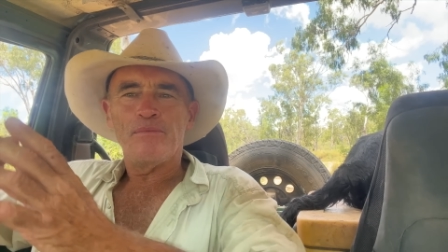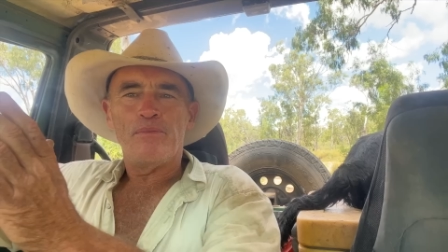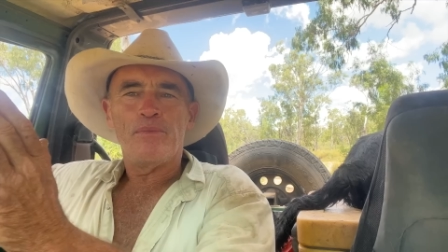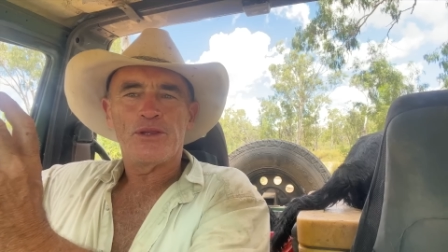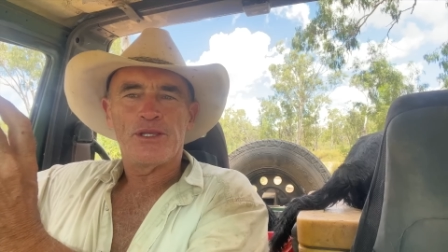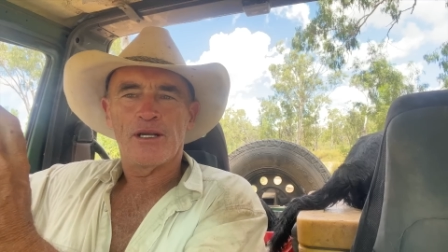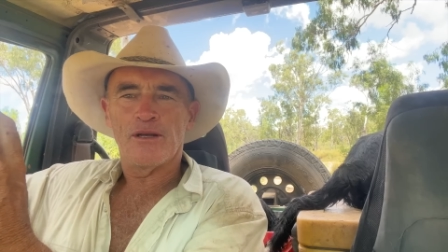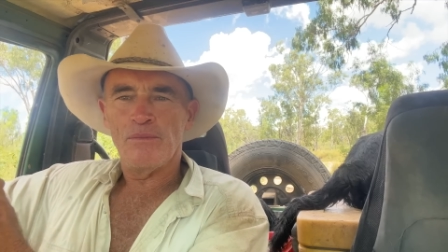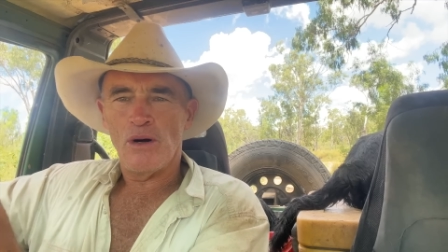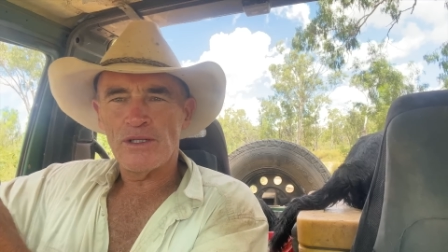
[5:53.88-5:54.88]
But the
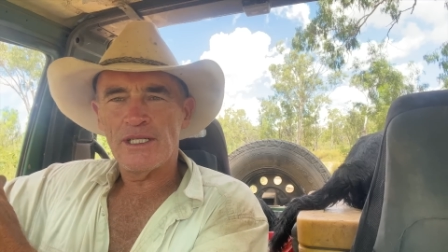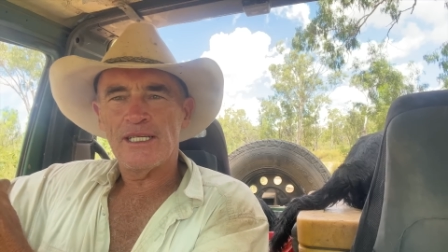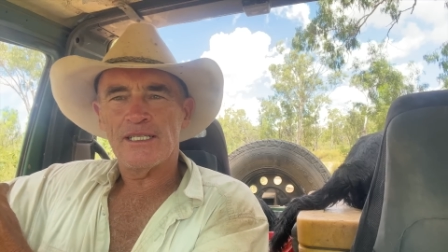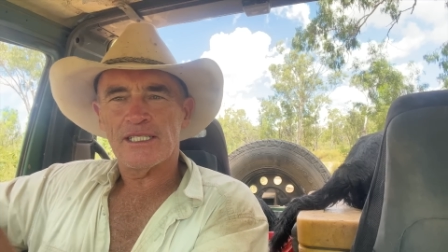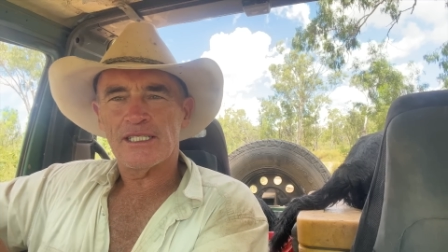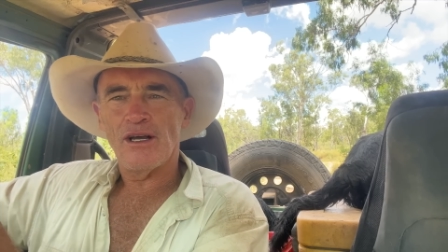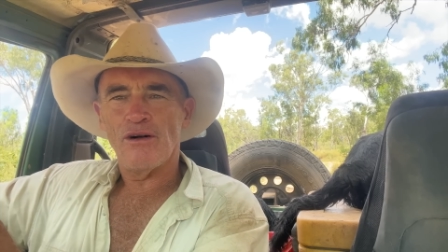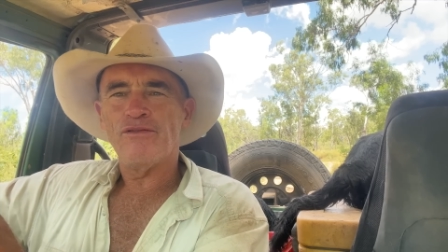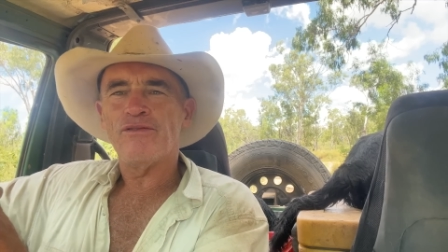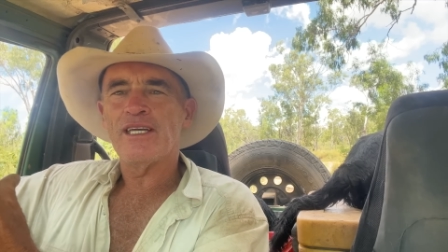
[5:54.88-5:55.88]
commodity
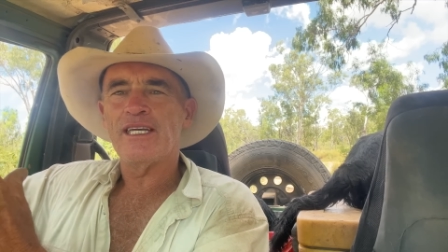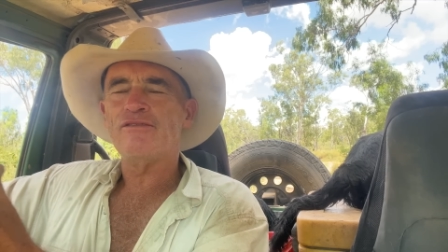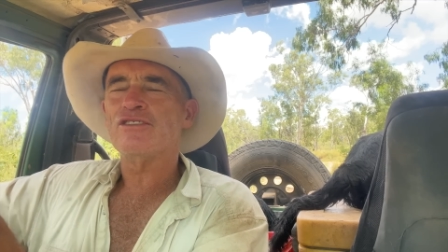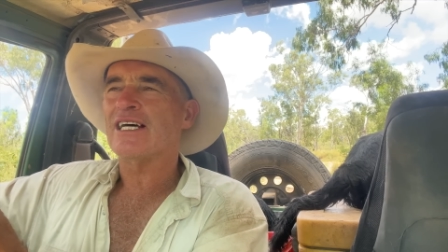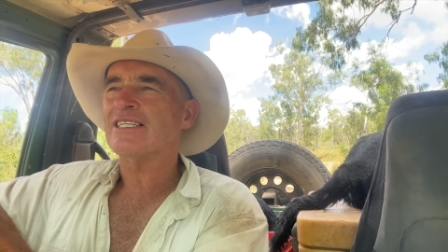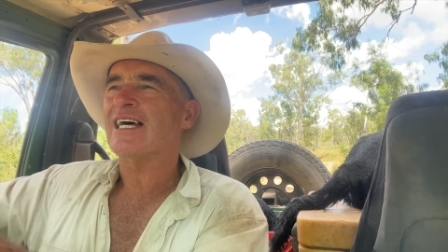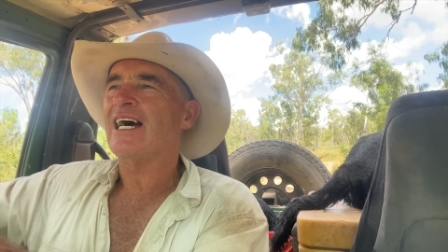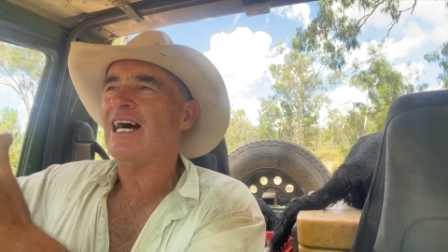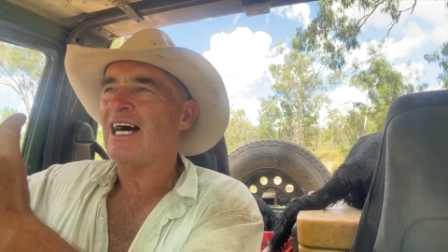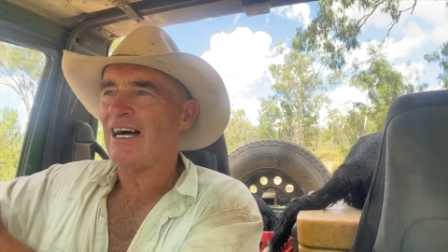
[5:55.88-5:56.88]
itself gives us a
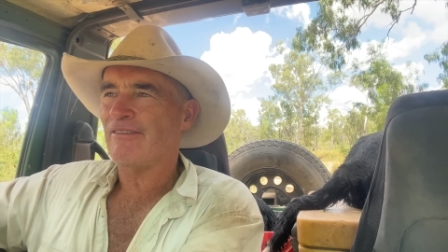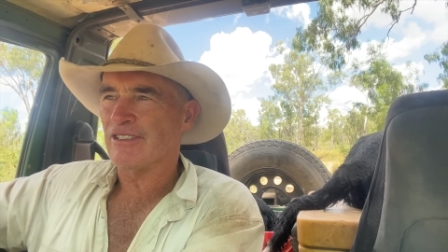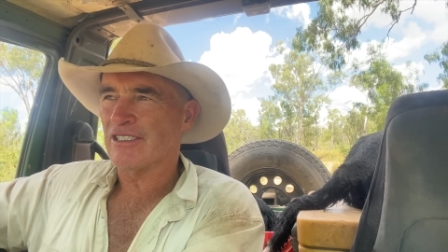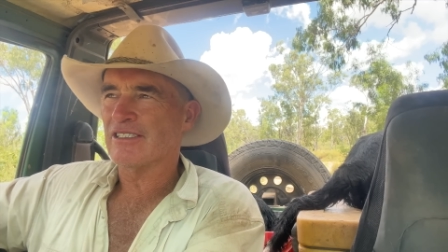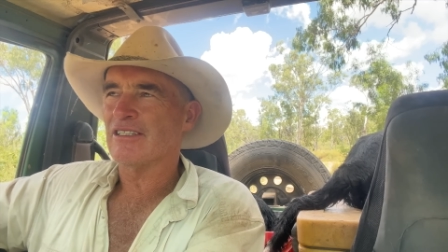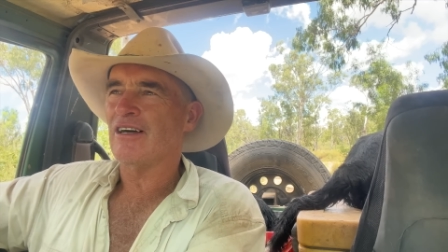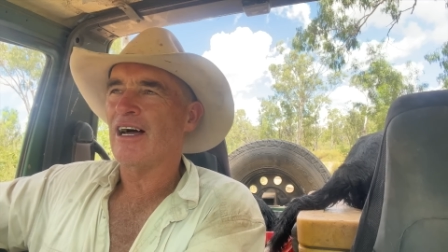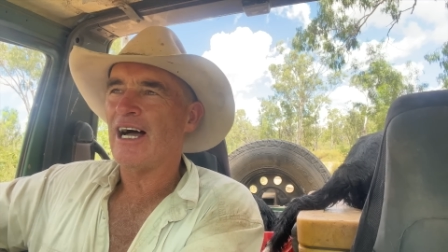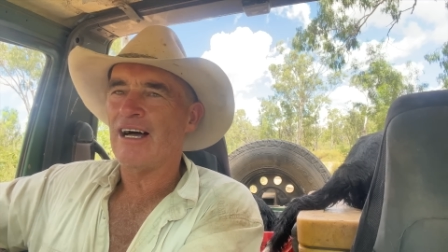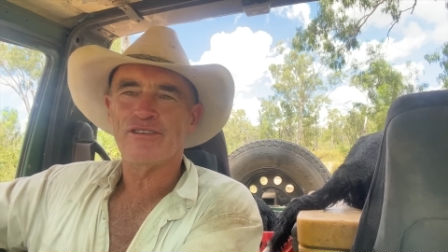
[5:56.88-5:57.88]
harvest, a
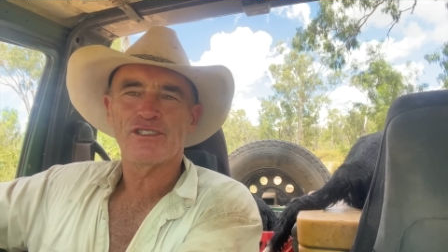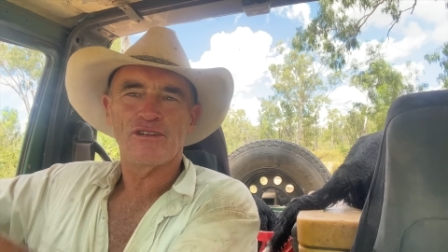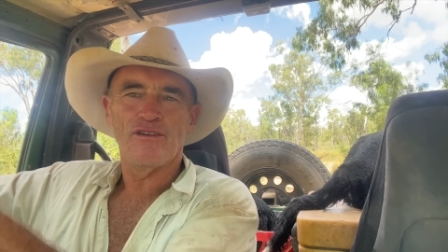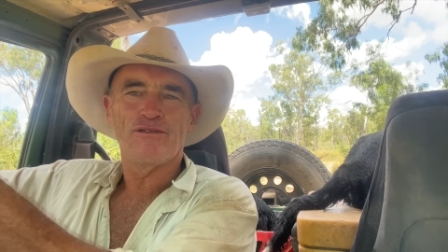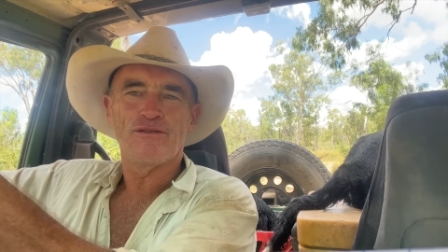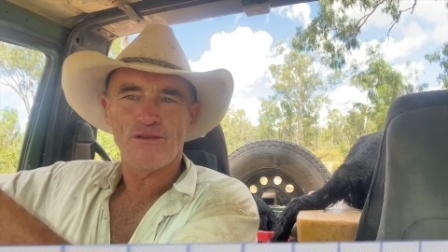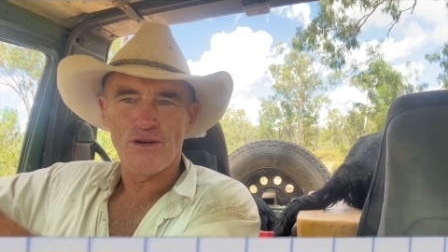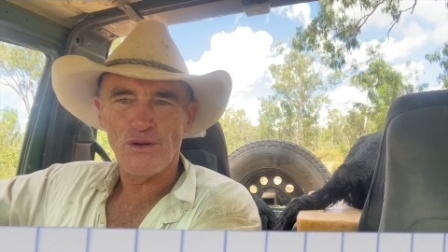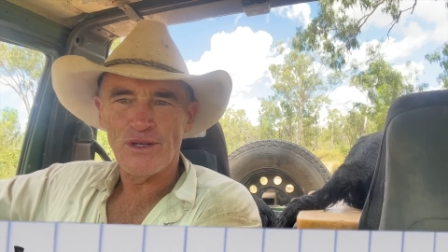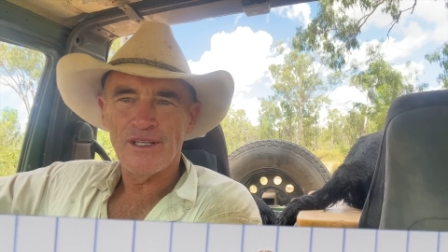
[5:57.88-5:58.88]
harvest of
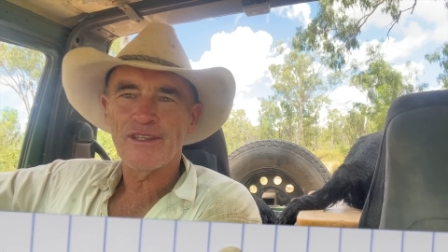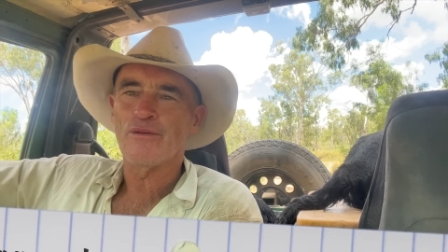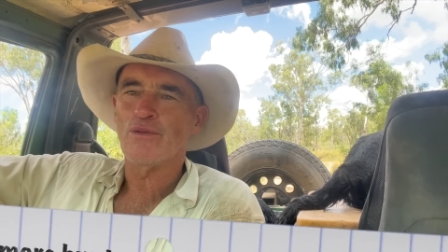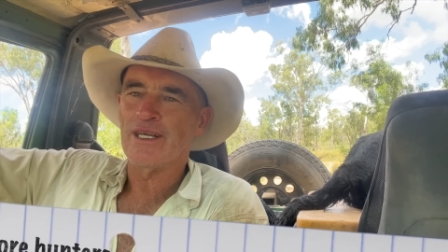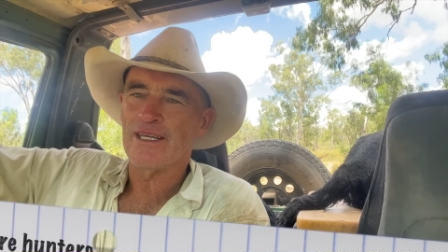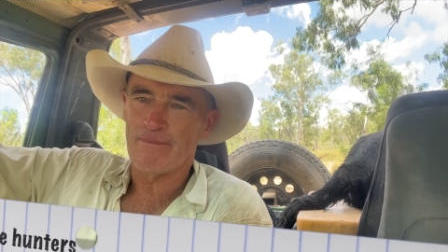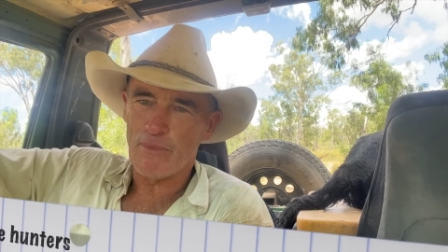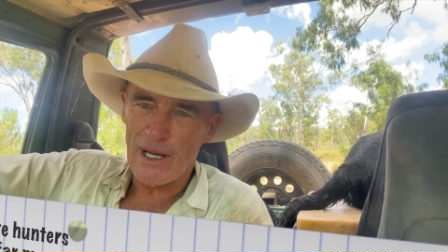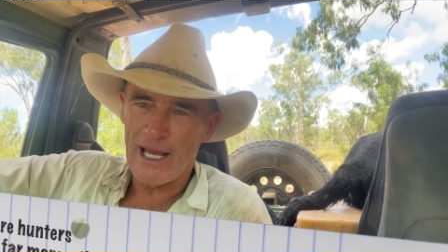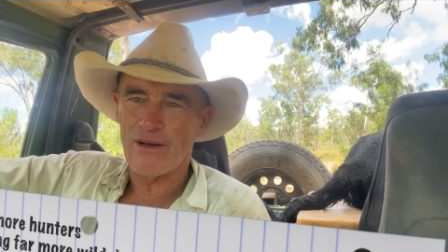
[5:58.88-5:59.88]
fruit that we can pluck